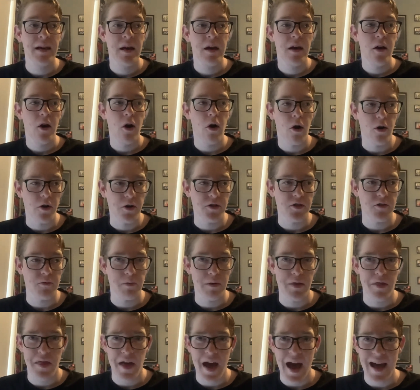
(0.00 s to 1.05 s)
honest
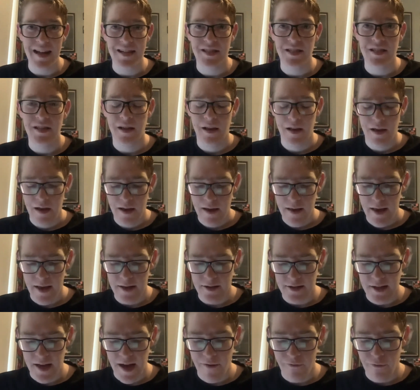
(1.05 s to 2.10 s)
with that,
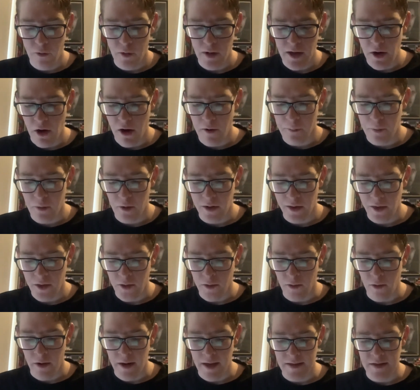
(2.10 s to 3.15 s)
it's
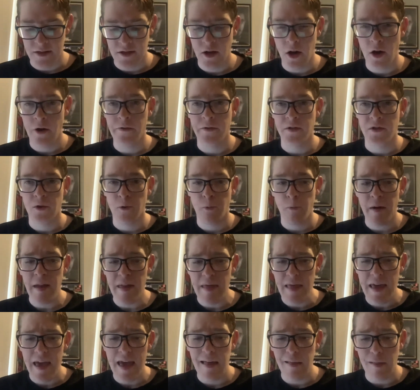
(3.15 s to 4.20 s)
49.3. So to
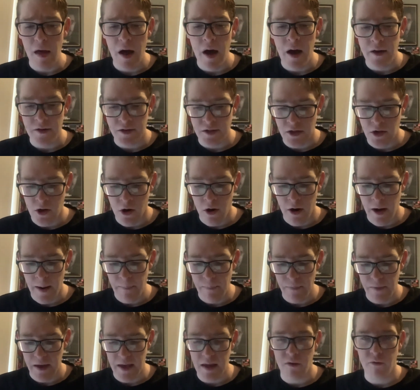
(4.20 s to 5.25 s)
win there last night
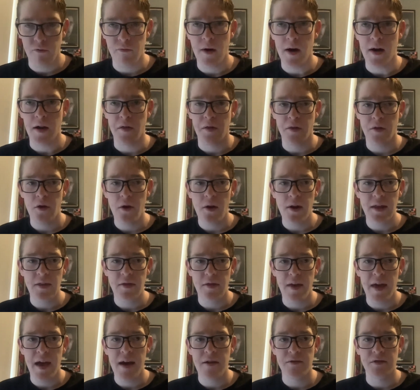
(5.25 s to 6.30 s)
in front of
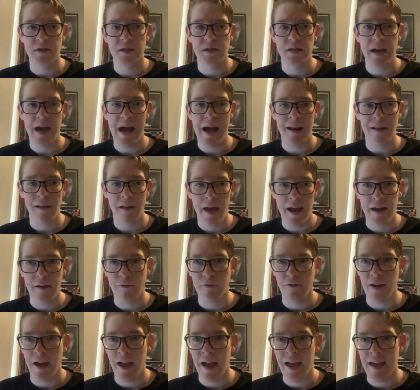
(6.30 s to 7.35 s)
30,000 Adelaide
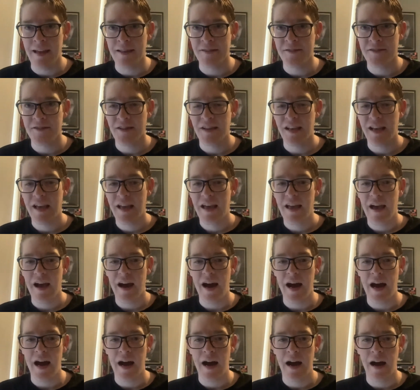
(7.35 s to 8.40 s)
fans,
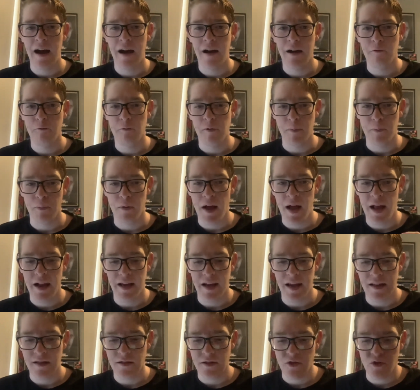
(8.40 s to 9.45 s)
we played
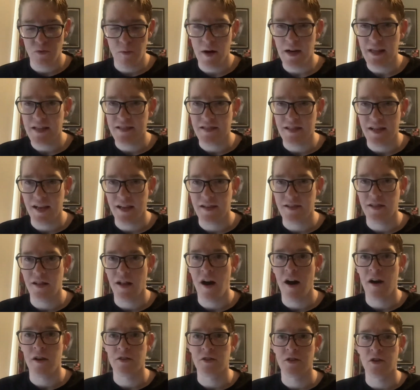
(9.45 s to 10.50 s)
against 26
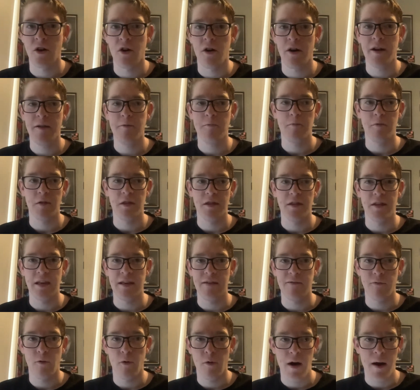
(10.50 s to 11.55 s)
last night, with
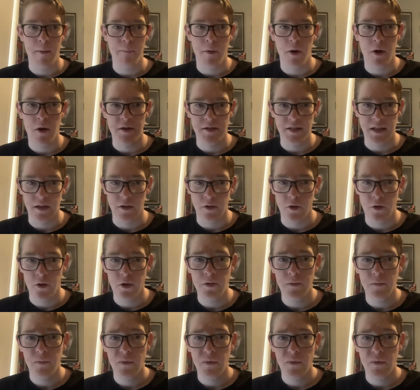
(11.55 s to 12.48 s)
the 4 umpires included.